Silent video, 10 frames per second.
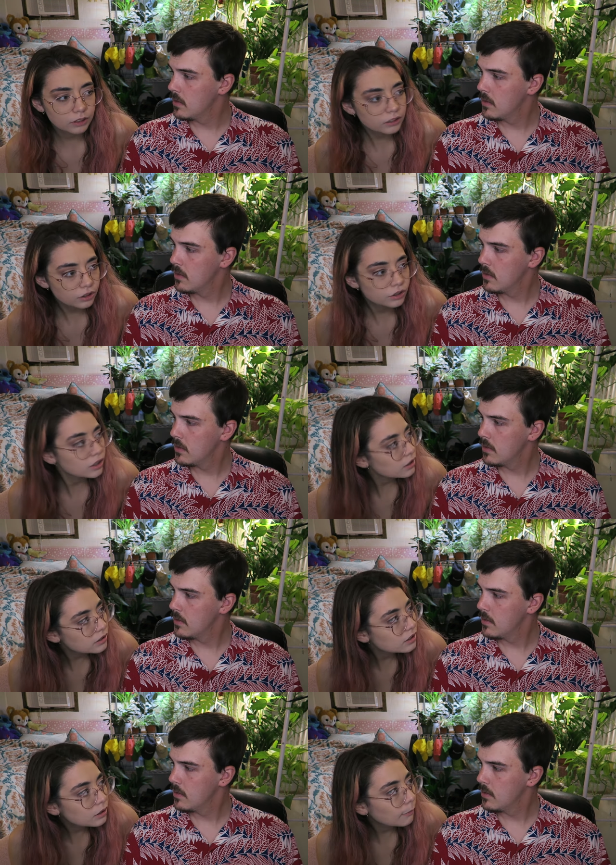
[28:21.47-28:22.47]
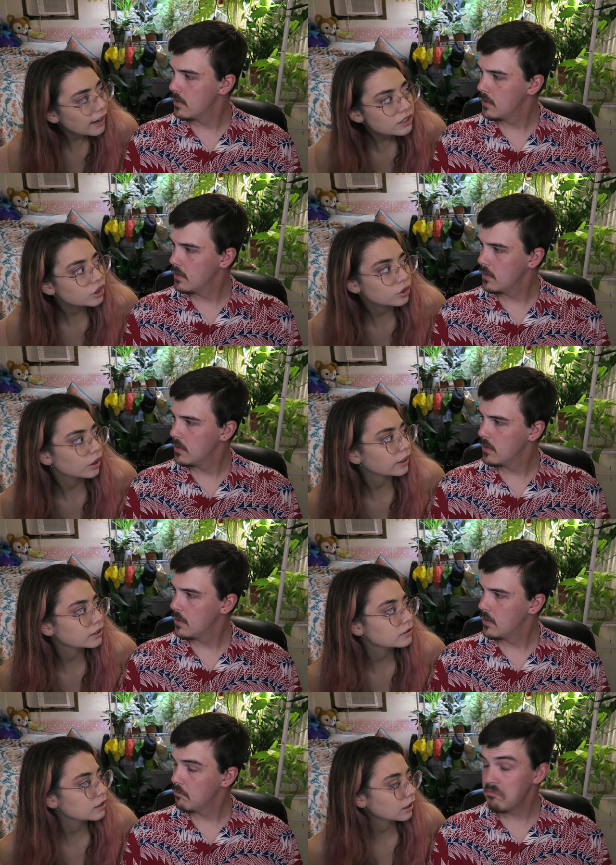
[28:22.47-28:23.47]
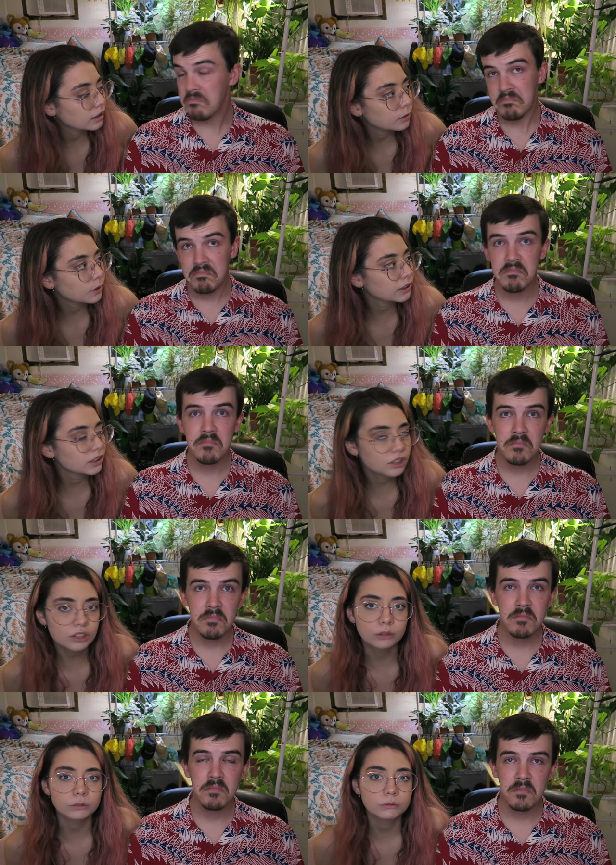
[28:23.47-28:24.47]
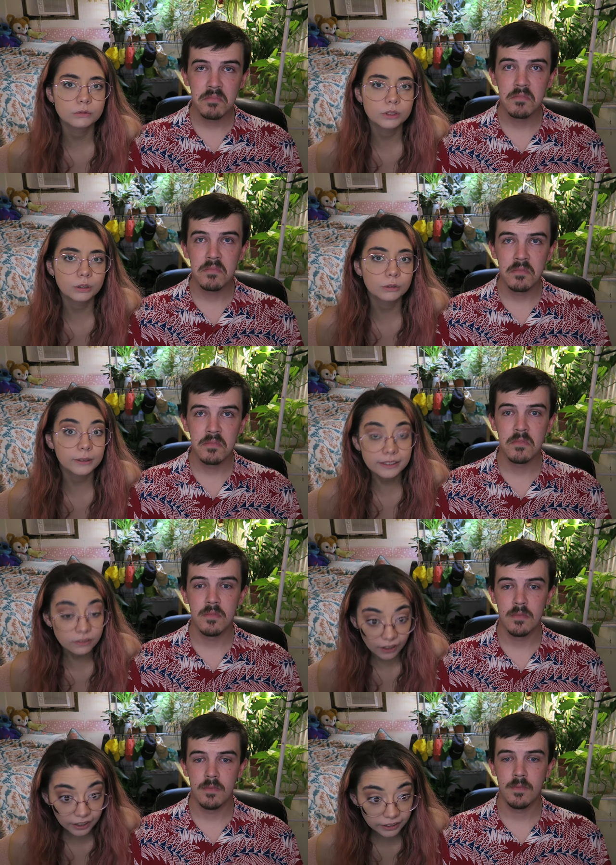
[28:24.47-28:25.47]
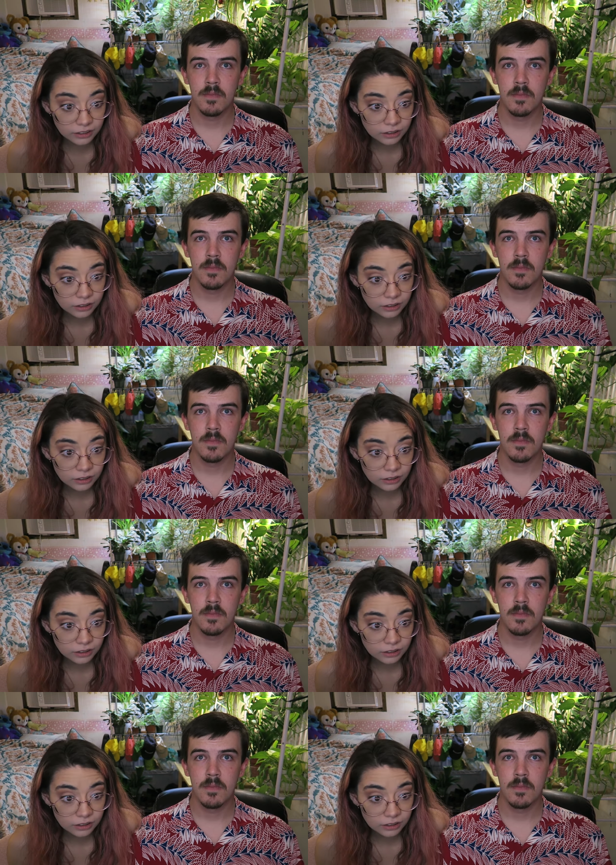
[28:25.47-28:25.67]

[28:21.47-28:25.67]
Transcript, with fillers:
Speaker 1: It just sells little magic tricks that anyone can do. So it's fine.